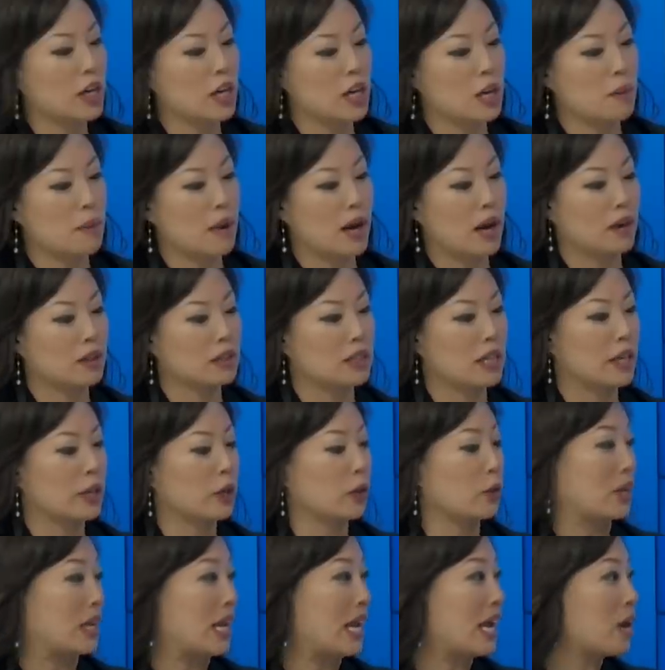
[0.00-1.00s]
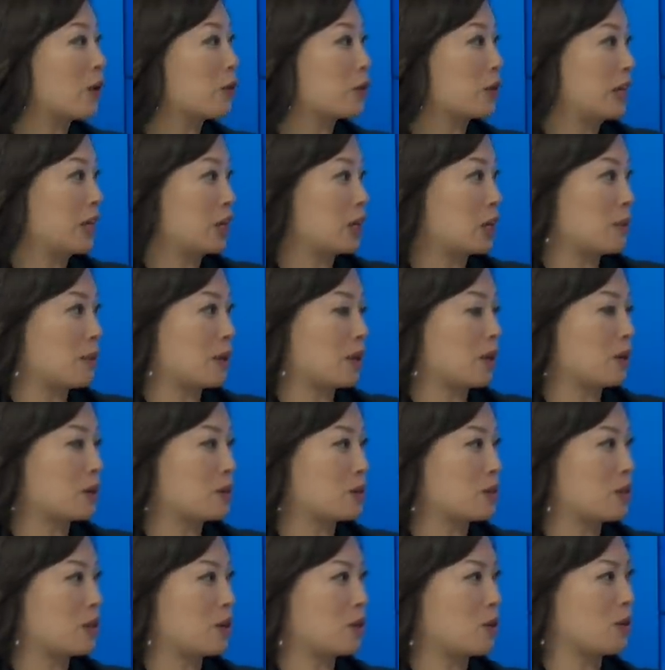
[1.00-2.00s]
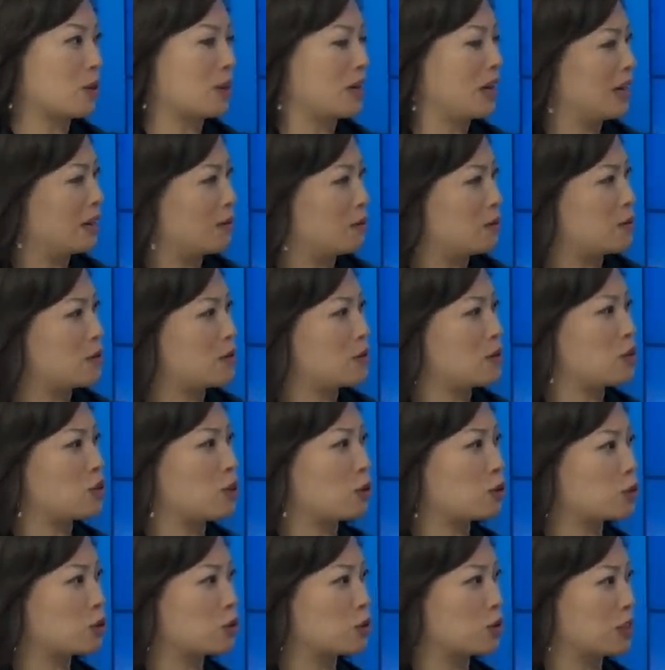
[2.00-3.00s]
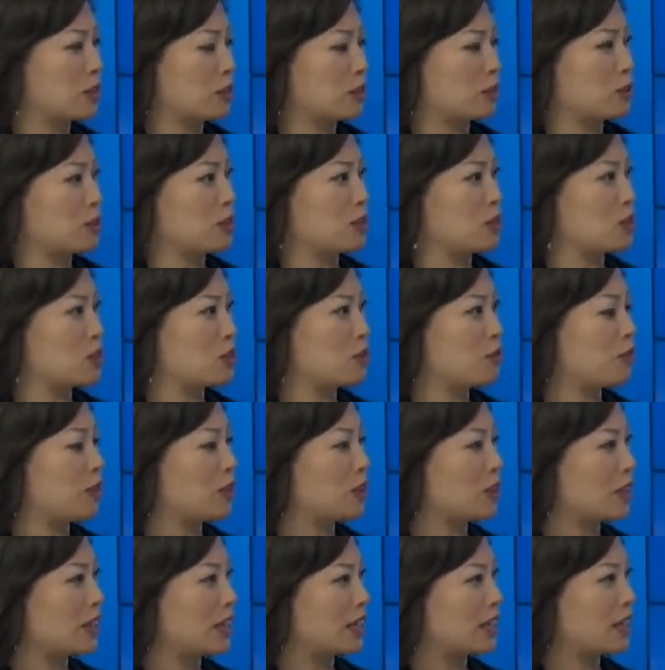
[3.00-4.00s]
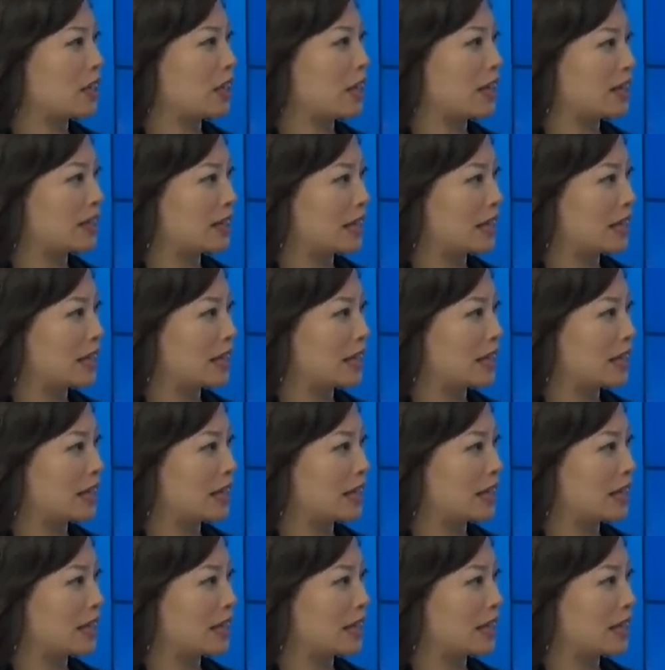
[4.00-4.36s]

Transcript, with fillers: about not only healthcare, but also kind of social skills and just feeling like they